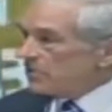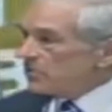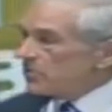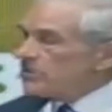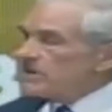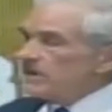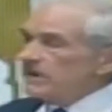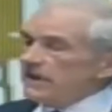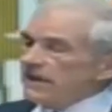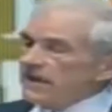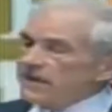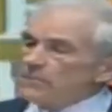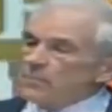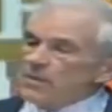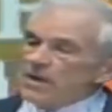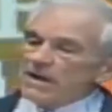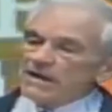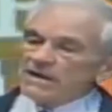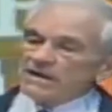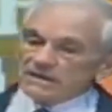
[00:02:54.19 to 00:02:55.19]
During the
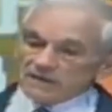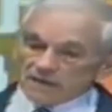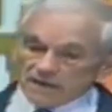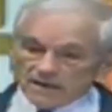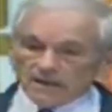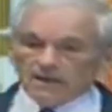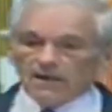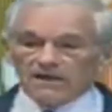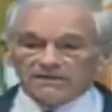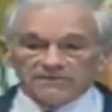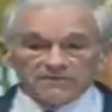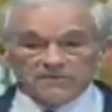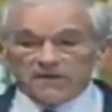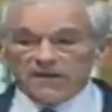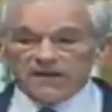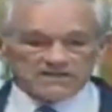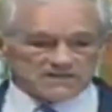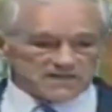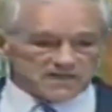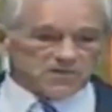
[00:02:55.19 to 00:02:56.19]
campaign, I got a lot of
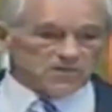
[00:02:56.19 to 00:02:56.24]
advice.